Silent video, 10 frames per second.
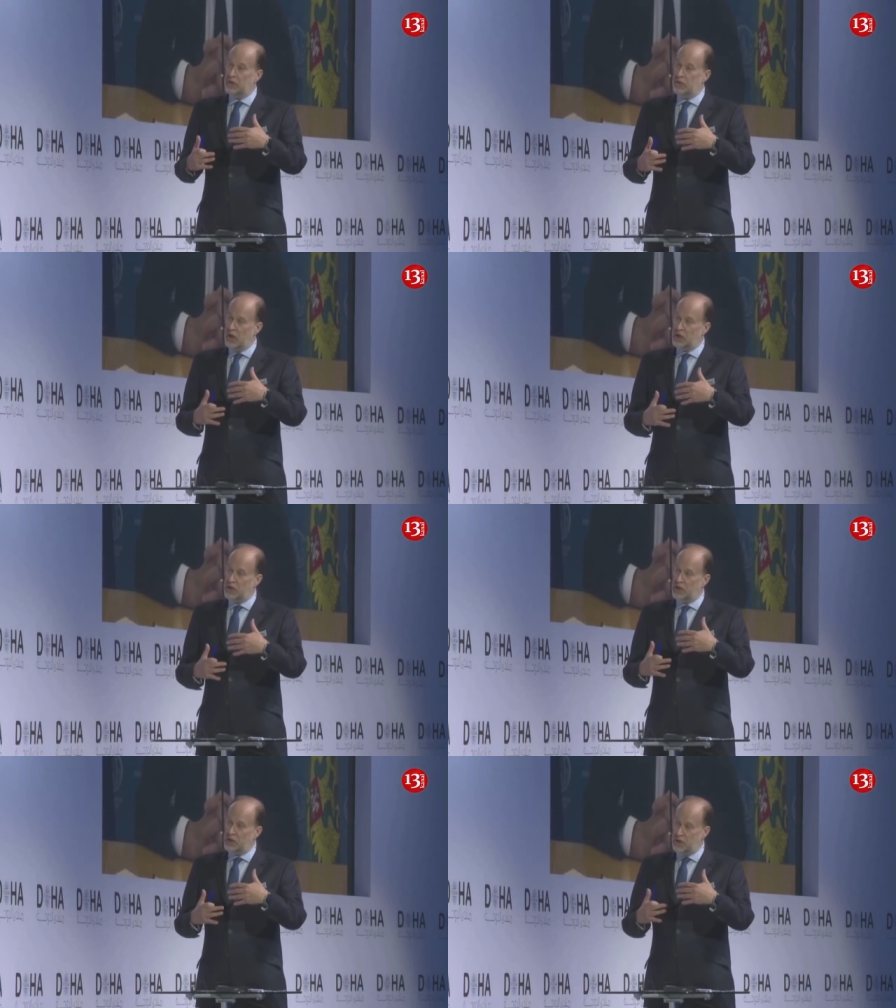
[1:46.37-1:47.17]
Russia
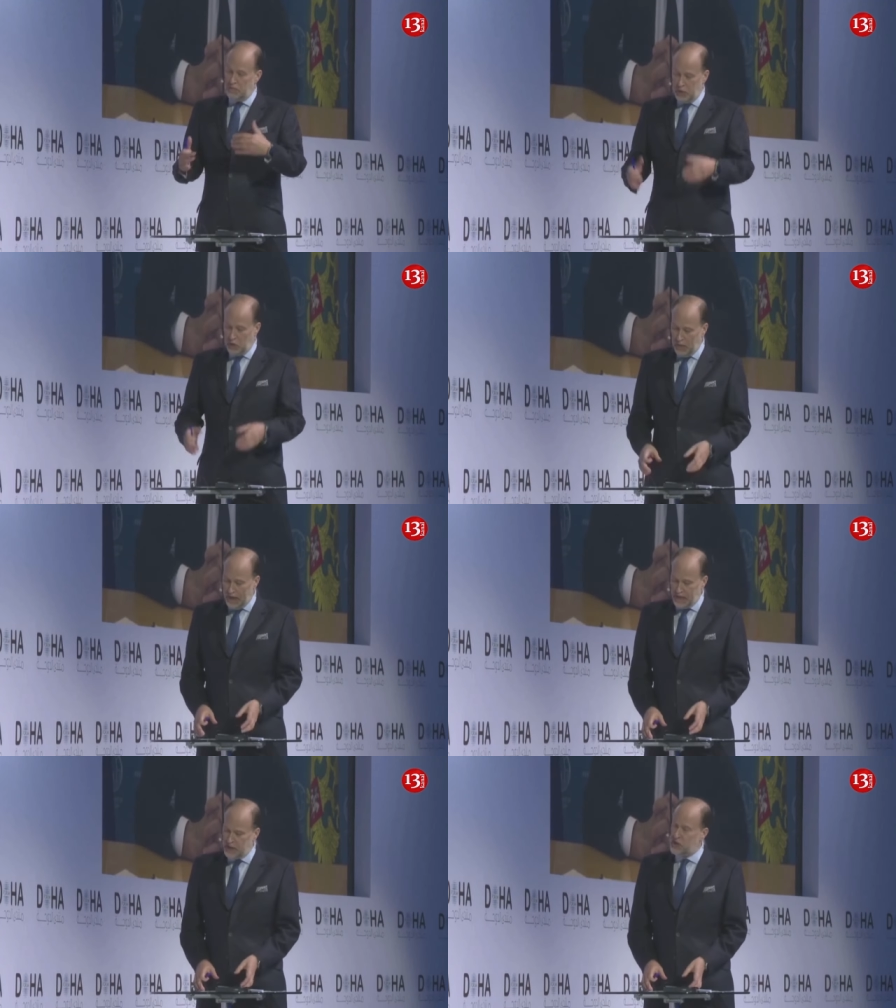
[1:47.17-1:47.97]
should pull
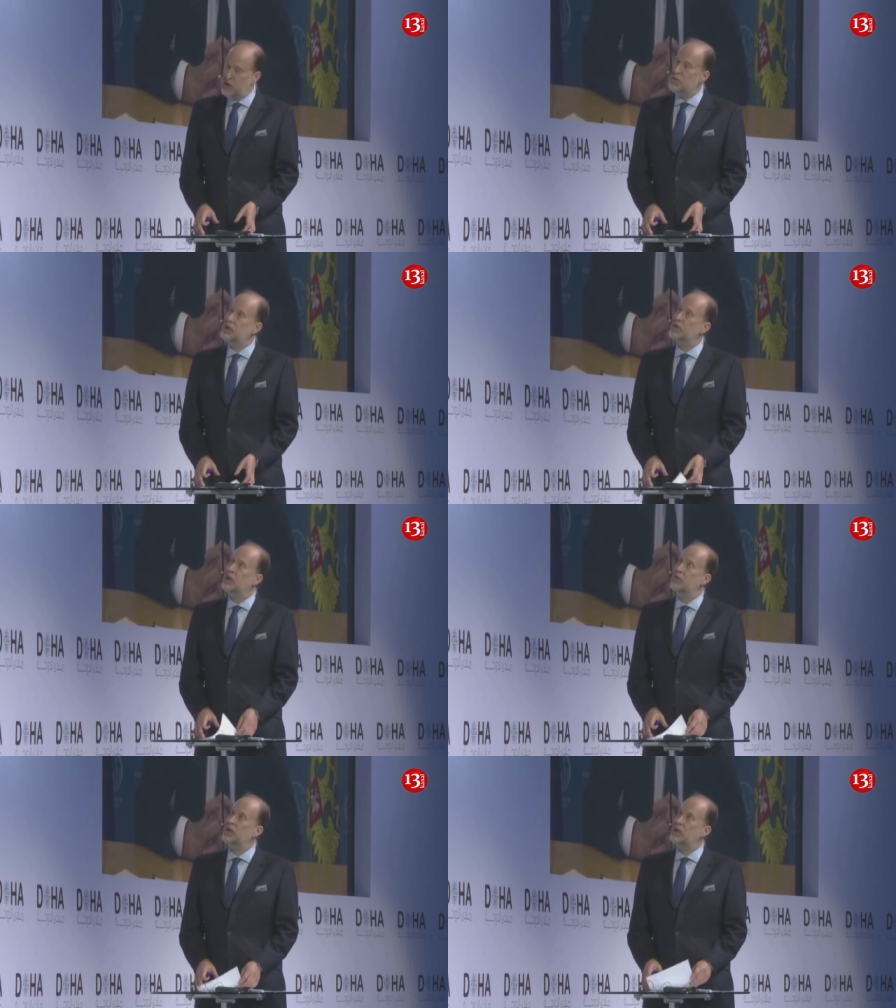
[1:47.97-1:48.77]
back its troops
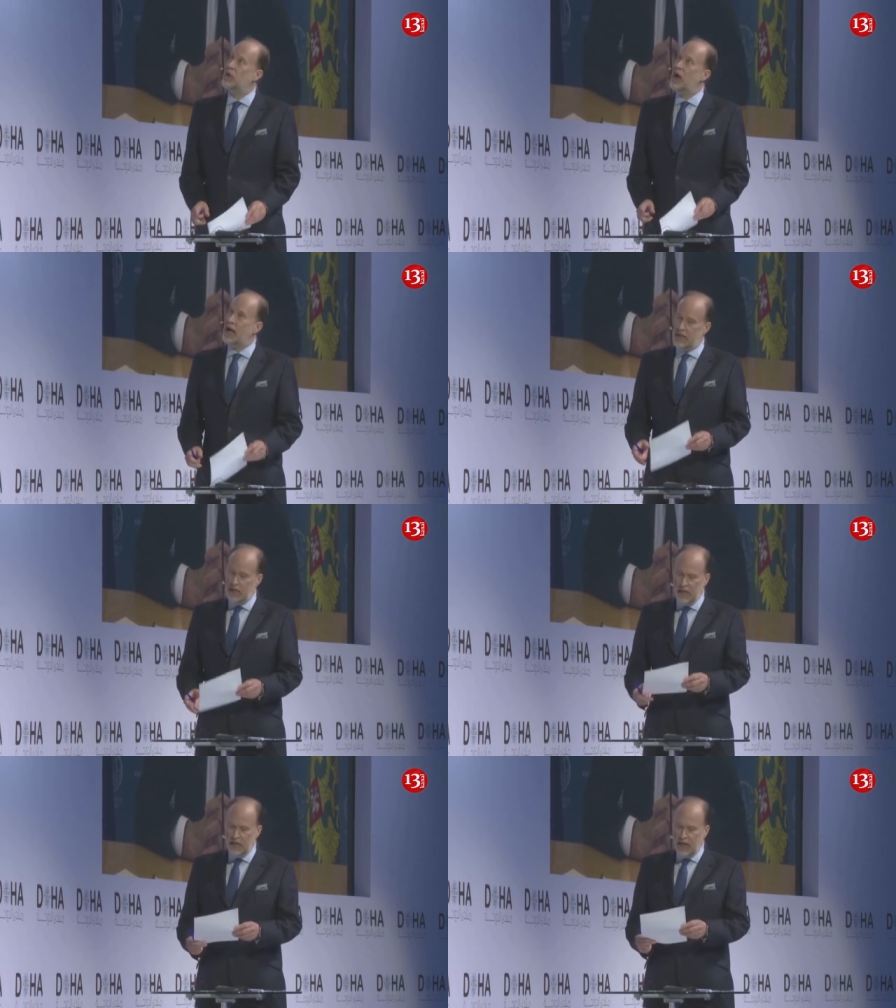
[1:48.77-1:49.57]
from Ukraine.
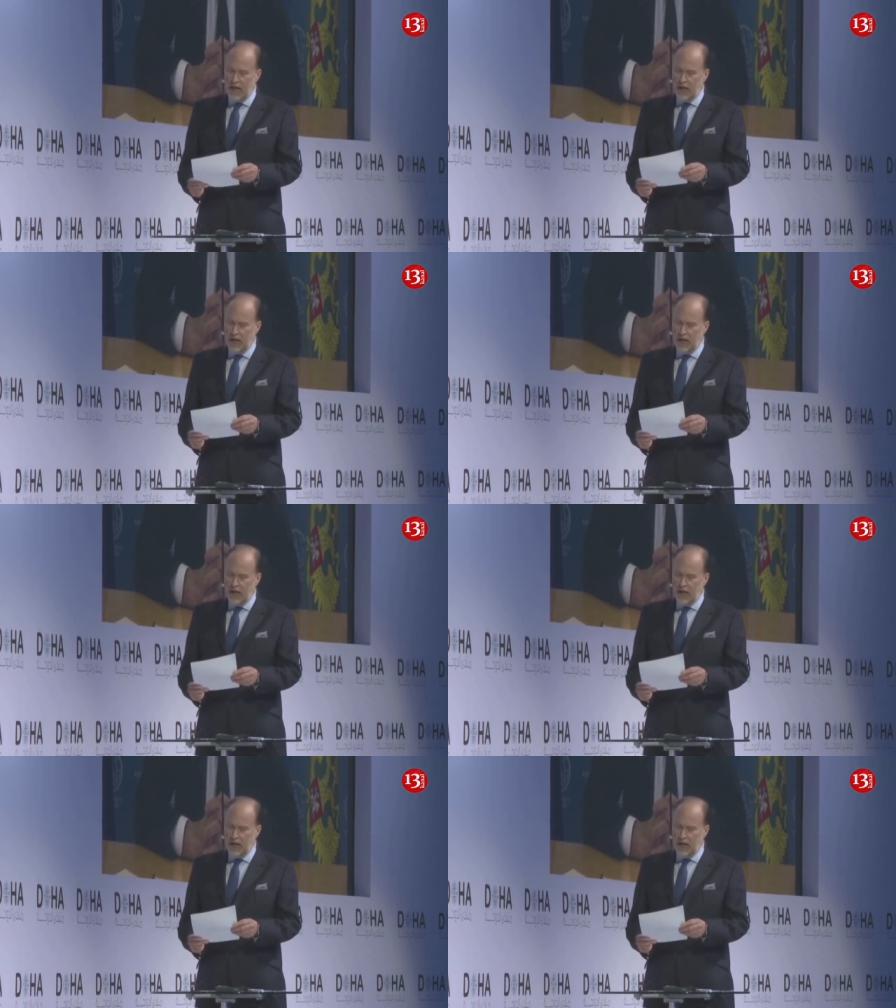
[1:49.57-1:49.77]
At the